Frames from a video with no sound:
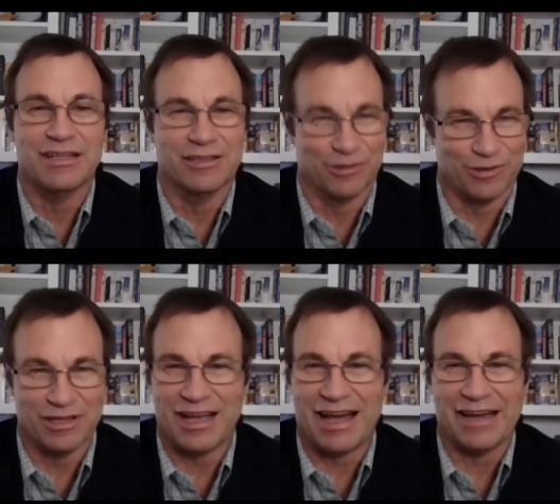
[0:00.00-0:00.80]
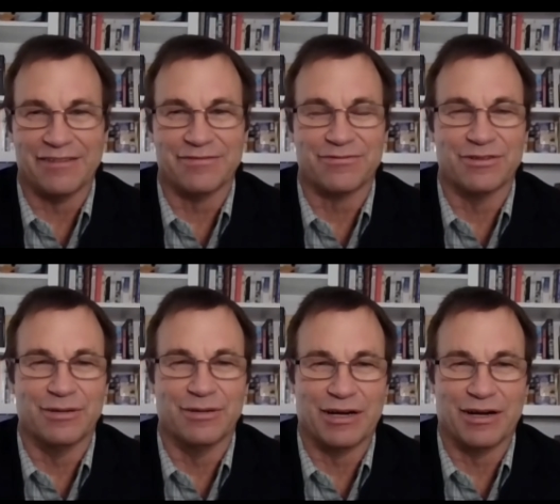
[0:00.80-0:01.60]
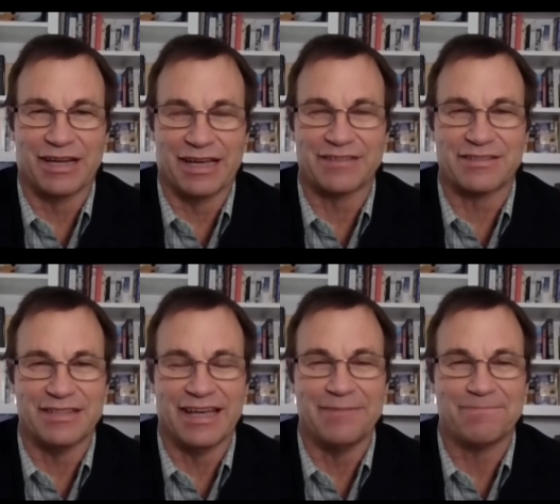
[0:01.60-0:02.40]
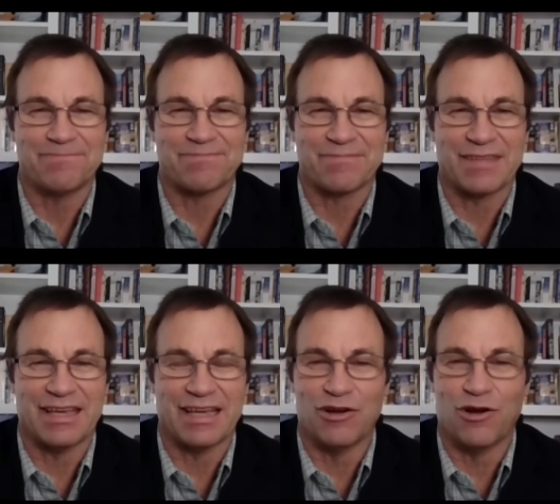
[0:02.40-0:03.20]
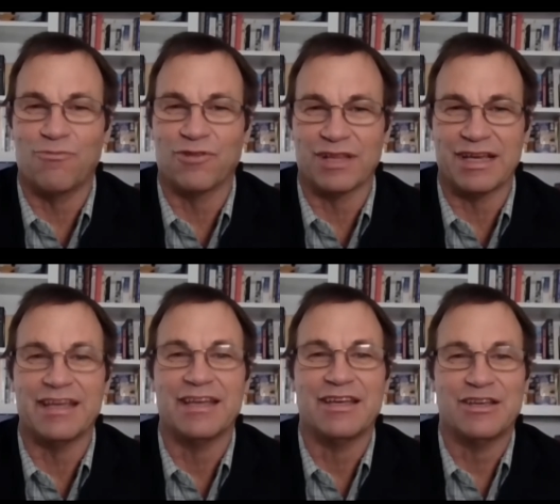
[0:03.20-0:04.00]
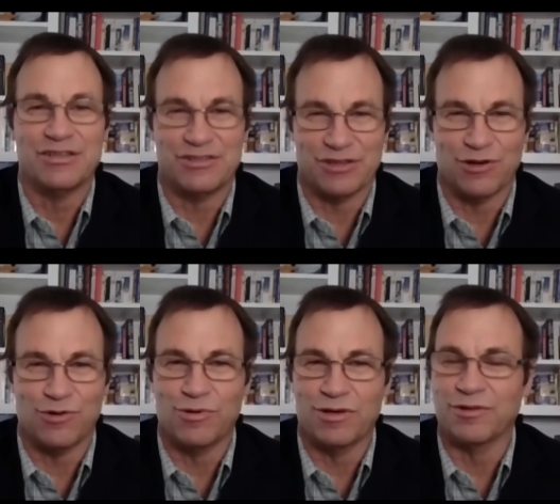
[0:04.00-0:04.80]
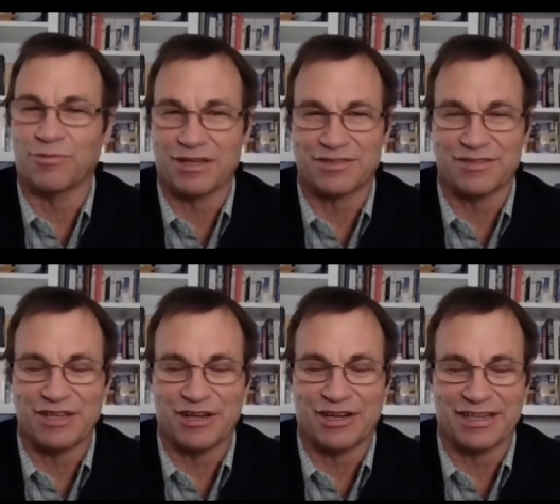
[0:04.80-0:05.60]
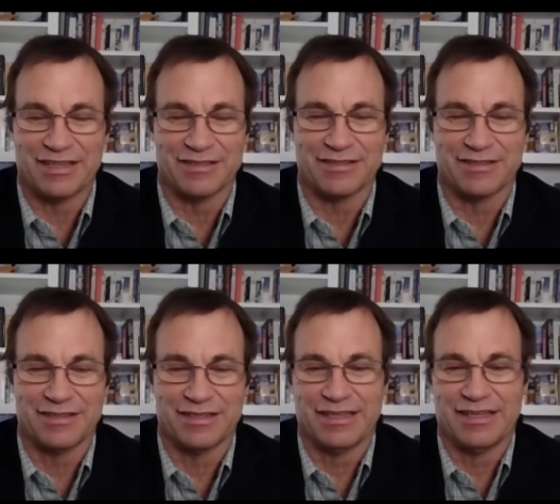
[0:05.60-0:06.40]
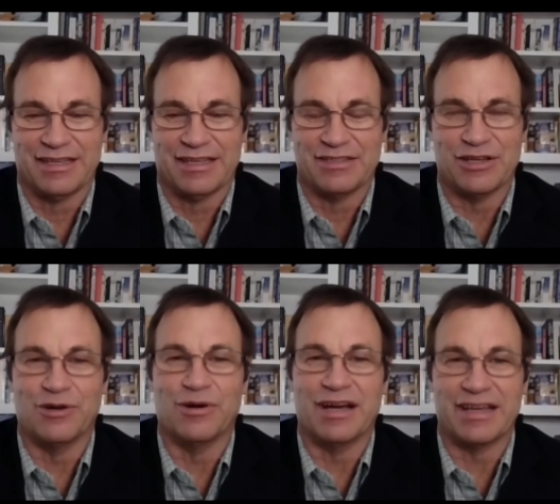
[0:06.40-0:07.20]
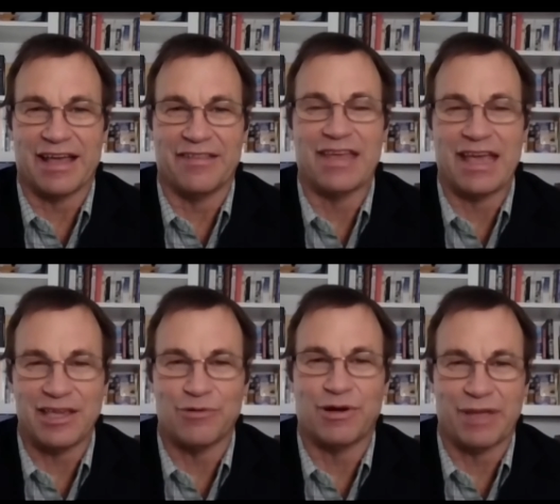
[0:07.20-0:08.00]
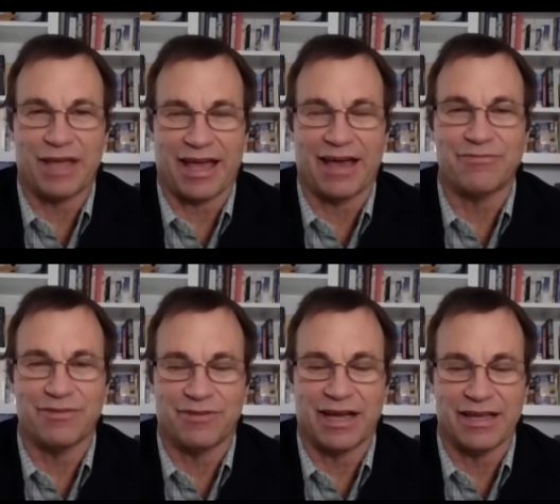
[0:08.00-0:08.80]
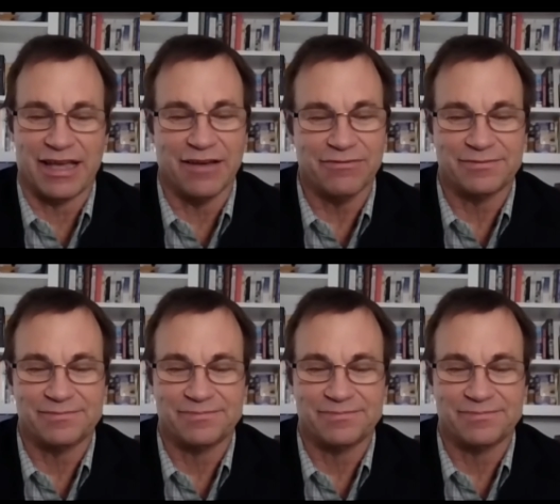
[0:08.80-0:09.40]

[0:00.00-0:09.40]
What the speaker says: learn a lot from our guest today, and hopefully so will the rest of the audience. So again, thank you on behalf of IAF,